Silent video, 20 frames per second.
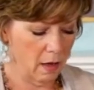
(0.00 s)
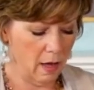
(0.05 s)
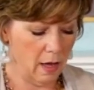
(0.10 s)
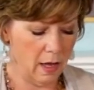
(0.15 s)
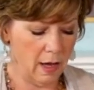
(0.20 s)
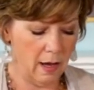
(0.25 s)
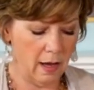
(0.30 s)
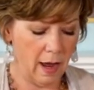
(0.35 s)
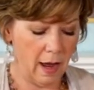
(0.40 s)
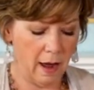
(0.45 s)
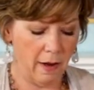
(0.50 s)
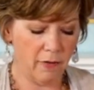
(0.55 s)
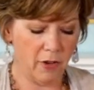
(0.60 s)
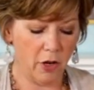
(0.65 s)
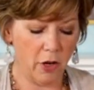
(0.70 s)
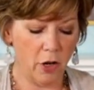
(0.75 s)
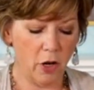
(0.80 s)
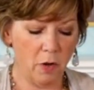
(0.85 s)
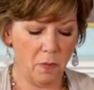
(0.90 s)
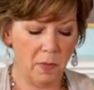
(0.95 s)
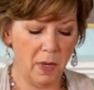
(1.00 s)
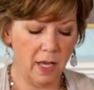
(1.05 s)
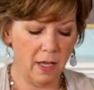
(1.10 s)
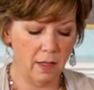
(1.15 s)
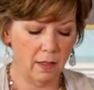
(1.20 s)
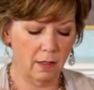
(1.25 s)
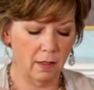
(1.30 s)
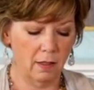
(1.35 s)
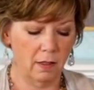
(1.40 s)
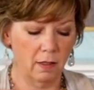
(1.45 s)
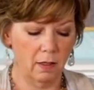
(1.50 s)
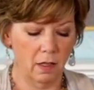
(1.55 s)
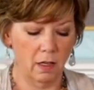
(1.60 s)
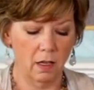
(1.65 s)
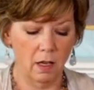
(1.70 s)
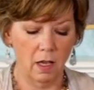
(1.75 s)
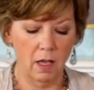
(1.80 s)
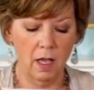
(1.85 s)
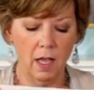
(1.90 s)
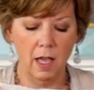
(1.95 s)
And after your piece,
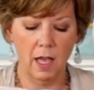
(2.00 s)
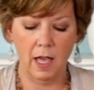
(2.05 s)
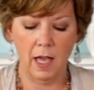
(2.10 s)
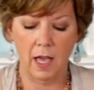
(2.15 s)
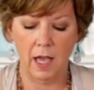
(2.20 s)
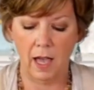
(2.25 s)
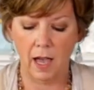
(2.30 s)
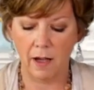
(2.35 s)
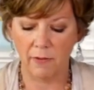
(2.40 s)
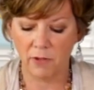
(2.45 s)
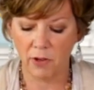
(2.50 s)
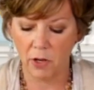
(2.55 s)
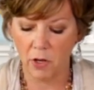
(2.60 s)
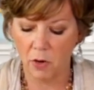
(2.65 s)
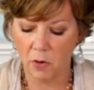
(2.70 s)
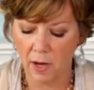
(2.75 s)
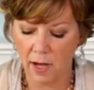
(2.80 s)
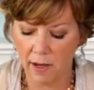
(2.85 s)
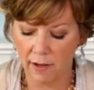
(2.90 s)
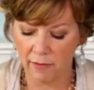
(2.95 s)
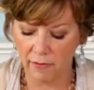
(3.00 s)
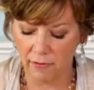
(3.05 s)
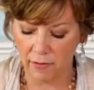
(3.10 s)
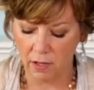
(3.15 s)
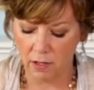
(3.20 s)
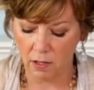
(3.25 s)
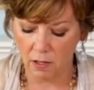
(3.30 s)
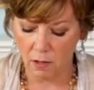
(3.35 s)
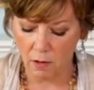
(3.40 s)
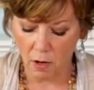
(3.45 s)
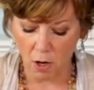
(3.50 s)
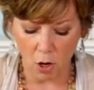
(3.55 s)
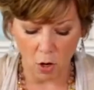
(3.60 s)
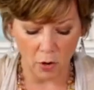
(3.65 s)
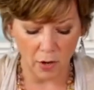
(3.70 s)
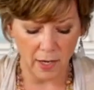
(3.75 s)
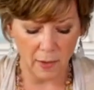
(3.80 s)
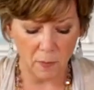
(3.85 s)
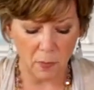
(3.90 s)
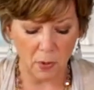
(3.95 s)
after you have
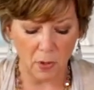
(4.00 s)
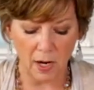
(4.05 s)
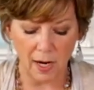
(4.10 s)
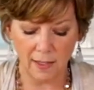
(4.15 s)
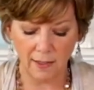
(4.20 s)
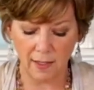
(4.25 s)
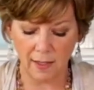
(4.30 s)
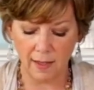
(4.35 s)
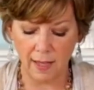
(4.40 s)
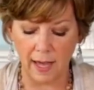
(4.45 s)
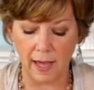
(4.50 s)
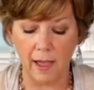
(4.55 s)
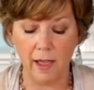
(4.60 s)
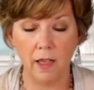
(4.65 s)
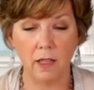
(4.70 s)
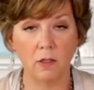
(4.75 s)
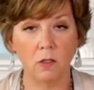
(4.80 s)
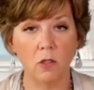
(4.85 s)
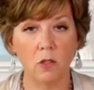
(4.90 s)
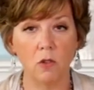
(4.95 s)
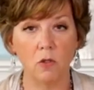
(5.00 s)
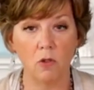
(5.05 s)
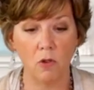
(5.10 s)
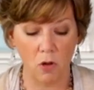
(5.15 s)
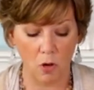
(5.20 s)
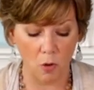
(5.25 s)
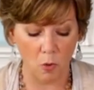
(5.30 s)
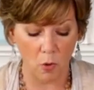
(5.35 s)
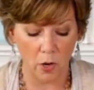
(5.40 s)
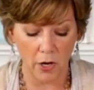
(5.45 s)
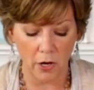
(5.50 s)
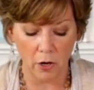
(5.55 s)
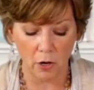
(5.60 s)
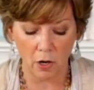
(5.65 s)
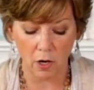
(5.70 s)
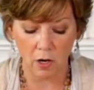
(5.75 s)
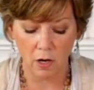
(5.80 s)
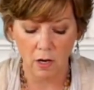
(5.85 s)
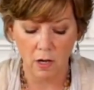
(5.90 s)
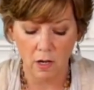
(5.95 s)
already pressed that, and so you know where
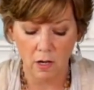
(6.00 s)
your